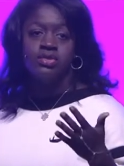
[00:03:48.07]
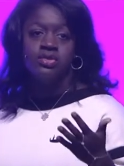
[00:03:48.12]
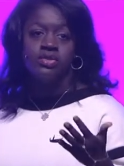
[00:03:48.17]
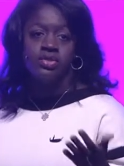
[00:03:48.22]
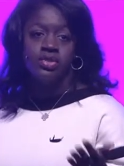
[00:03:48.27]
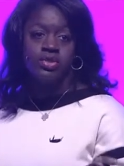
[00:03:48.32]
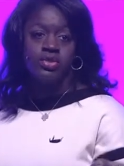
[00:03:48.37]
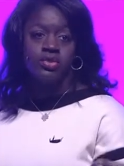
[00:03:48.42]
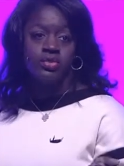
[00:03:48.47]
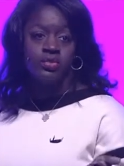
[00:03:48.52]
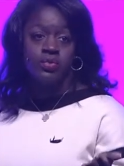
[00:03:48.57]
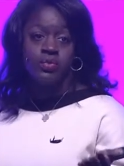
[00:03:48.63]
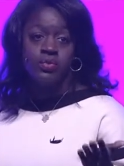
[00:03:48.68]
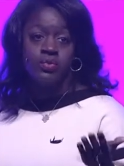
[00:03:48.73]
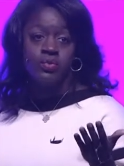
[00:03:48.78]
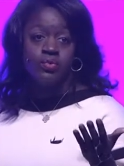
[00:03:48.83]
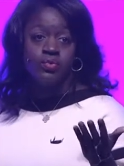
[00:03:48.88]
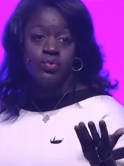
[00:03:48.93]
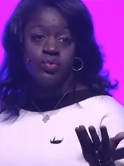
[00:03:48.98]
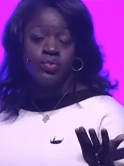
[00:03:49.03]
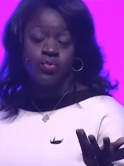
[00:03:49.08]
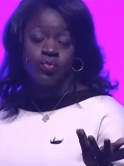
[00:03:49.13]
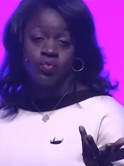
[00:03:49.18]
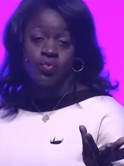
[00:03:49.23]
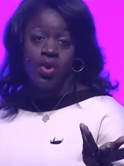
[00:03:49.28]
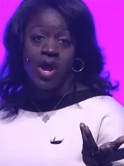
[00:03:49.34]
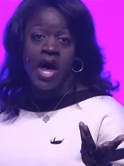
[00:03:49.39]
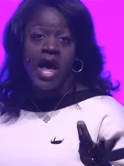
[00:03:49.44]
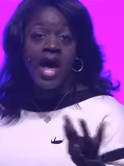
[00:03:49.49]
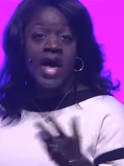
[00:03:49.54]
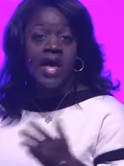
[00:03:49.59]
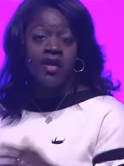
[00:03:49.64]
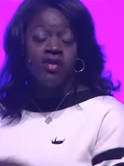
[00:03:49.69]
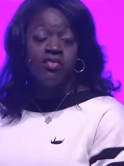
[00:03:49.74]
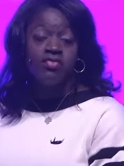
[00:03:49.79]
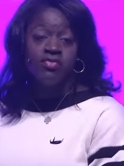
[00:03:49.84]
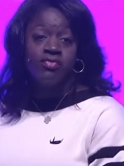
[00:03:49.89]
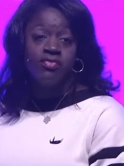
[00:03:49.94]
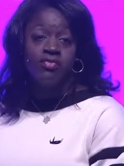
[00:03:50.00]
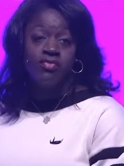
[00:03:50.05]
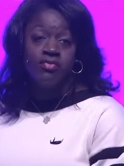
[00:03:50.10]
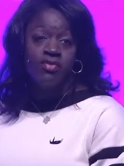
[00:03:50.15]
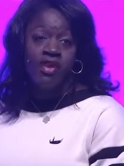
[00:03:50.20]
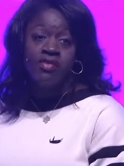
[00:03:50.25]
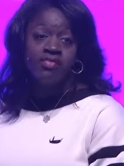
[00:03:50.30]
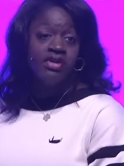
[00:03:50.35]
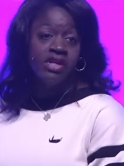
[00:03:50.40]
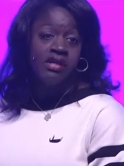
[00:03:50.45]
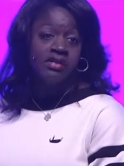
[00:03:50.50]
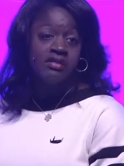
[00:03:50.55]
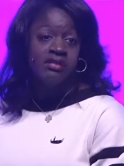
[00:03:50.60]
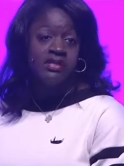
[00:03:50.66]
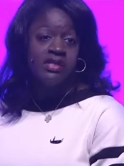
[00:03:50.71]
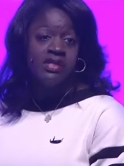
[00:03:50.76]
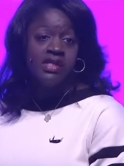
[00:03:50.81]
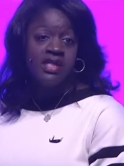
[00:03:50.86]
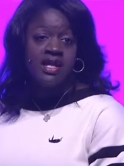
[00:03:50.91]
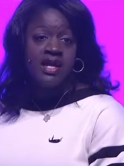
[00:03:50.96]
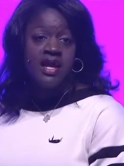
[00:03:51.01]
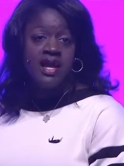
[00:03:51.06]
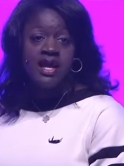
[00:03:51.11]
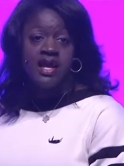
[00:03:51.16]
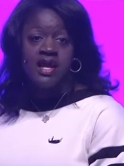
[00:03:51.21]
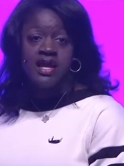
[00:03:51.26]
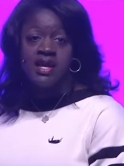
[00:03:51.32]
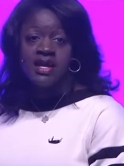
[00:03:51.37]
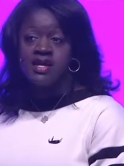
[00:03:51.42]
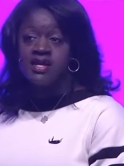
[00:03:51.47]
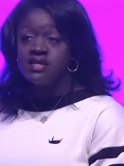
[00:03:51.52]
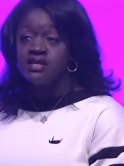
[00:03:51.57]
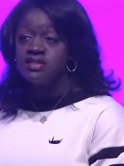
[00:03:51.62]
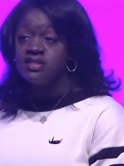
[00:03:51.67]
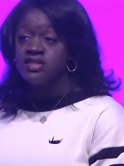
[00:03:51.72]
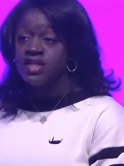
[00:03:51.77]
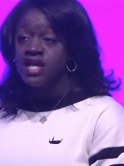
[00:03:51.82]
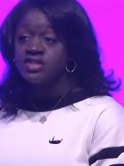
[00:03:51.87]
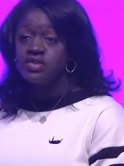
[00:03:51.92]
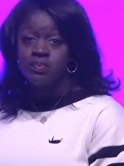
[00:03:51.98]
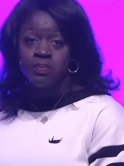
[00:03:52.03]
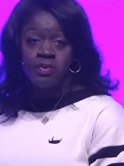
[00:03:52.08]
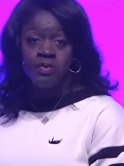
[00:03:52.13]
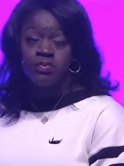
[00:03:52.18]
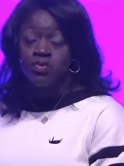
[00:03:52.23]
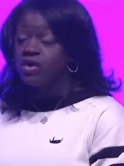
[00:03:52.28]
to drive revenue, and that's been